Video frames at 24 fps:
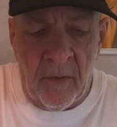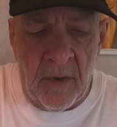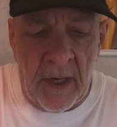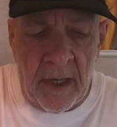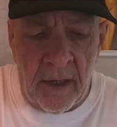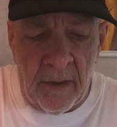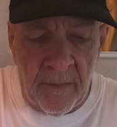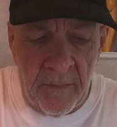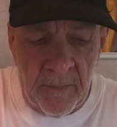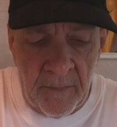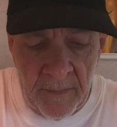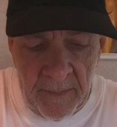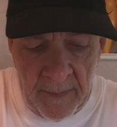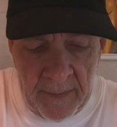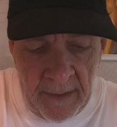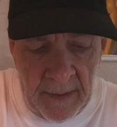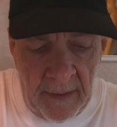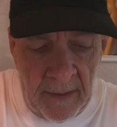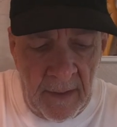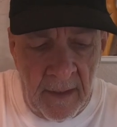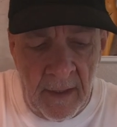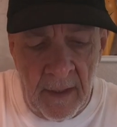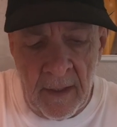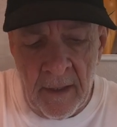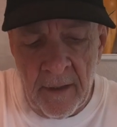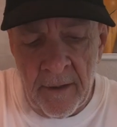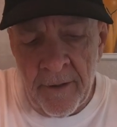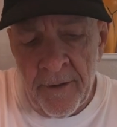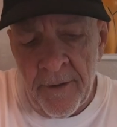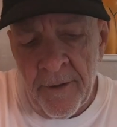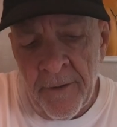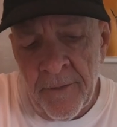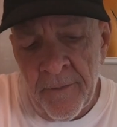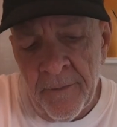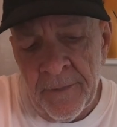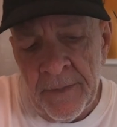Well,
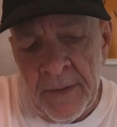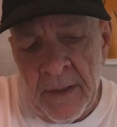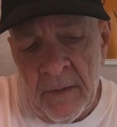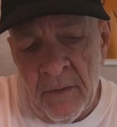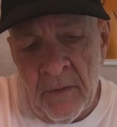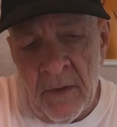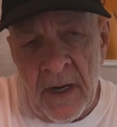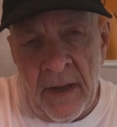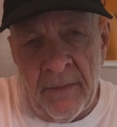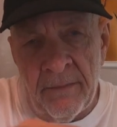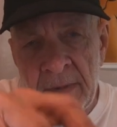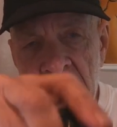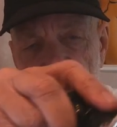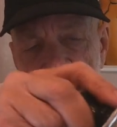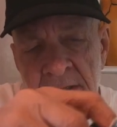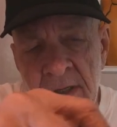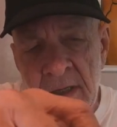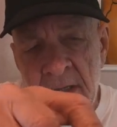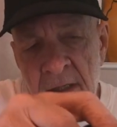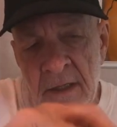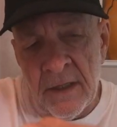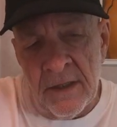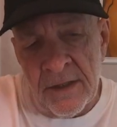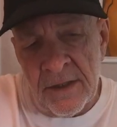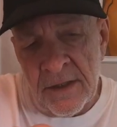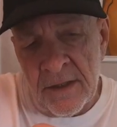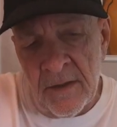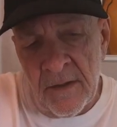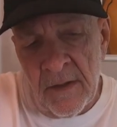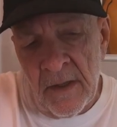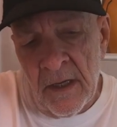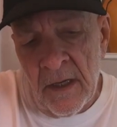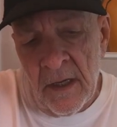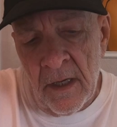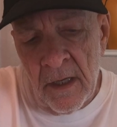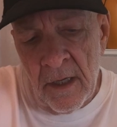well, I'm mixing this.
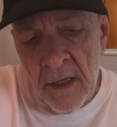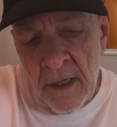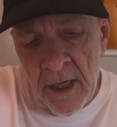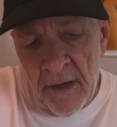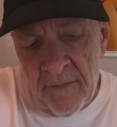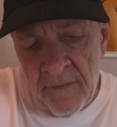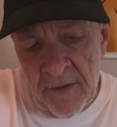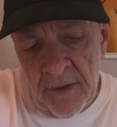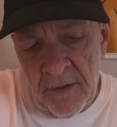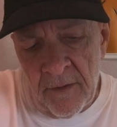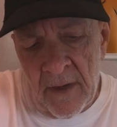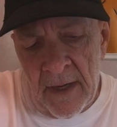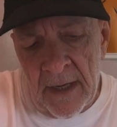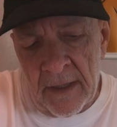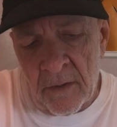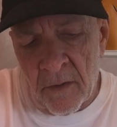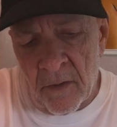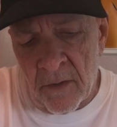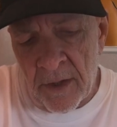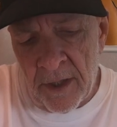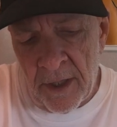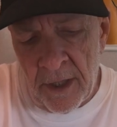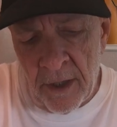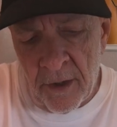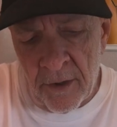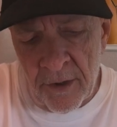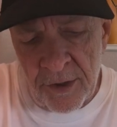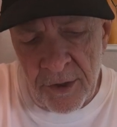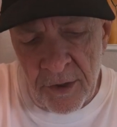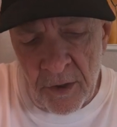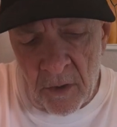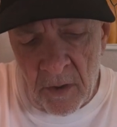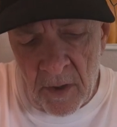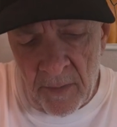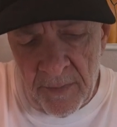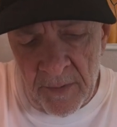Every year I go to the air
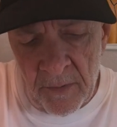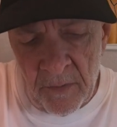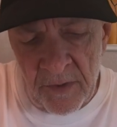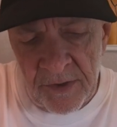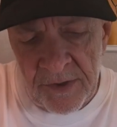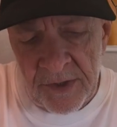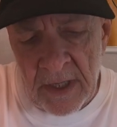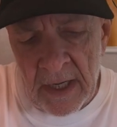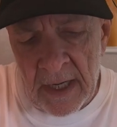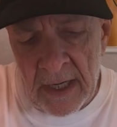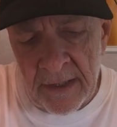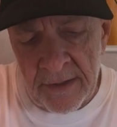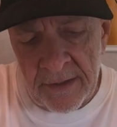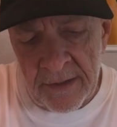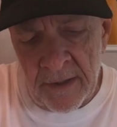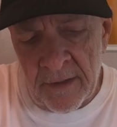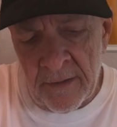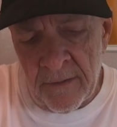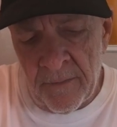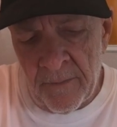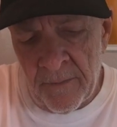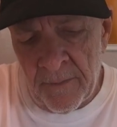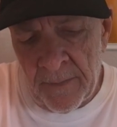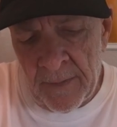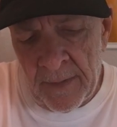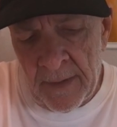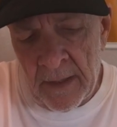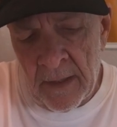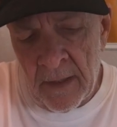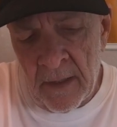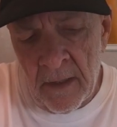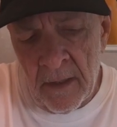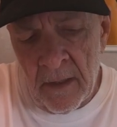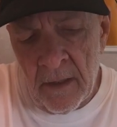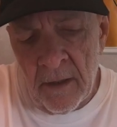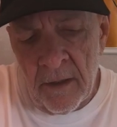show up in Wisconsin
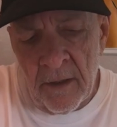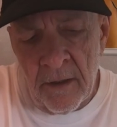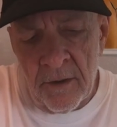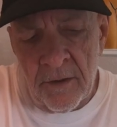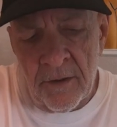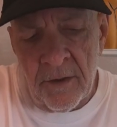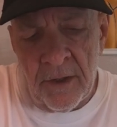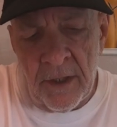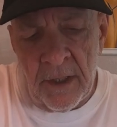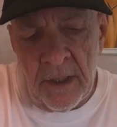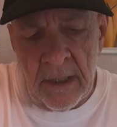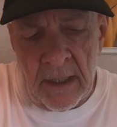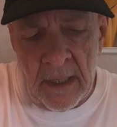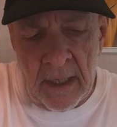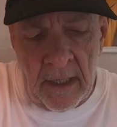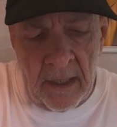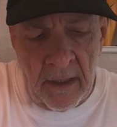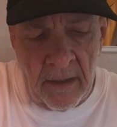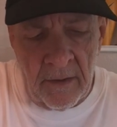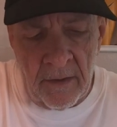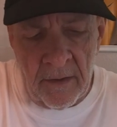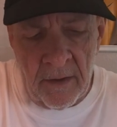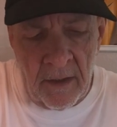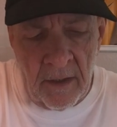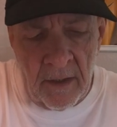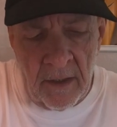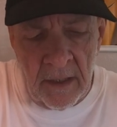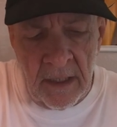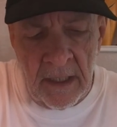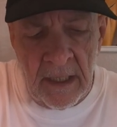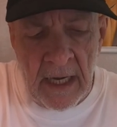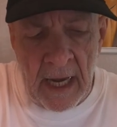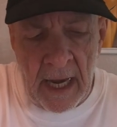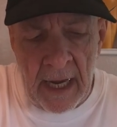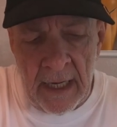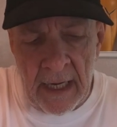to the uh,
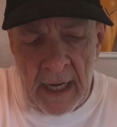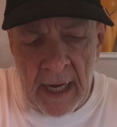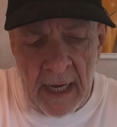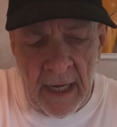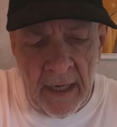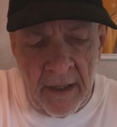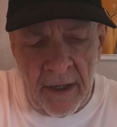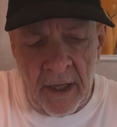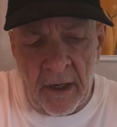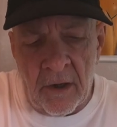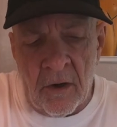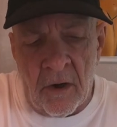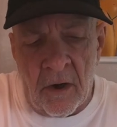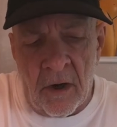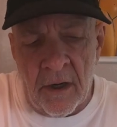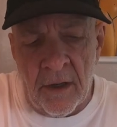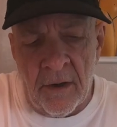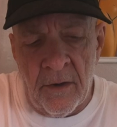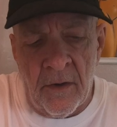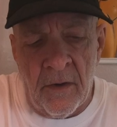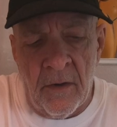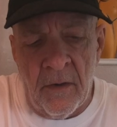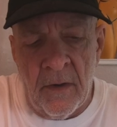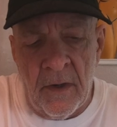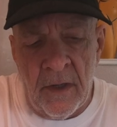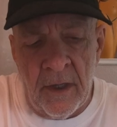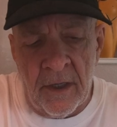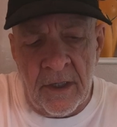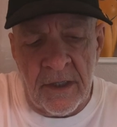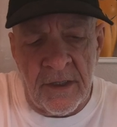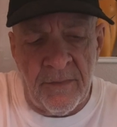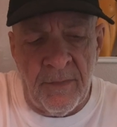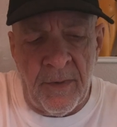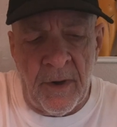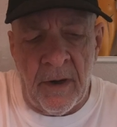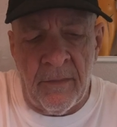EAA, they call it, or
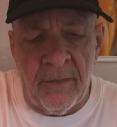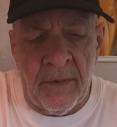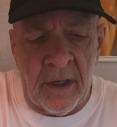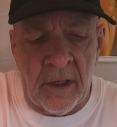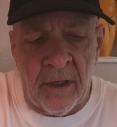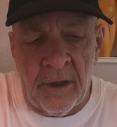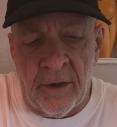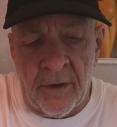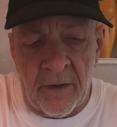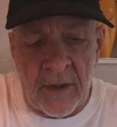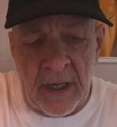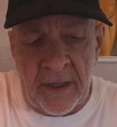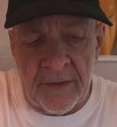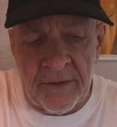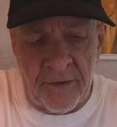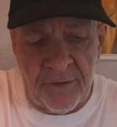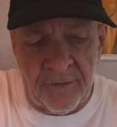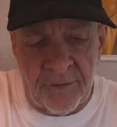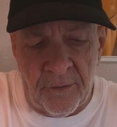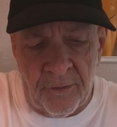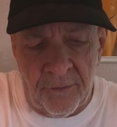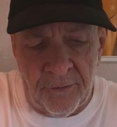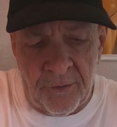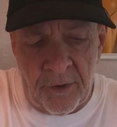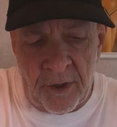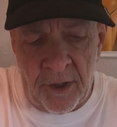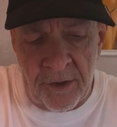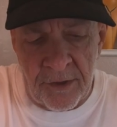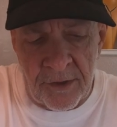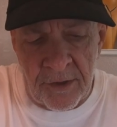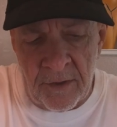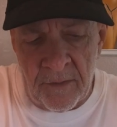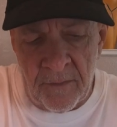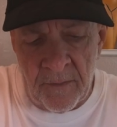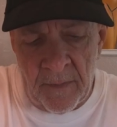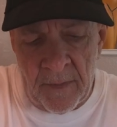Experimental Aircraft
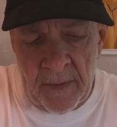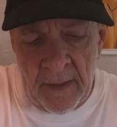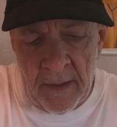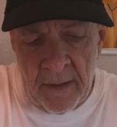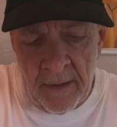Association,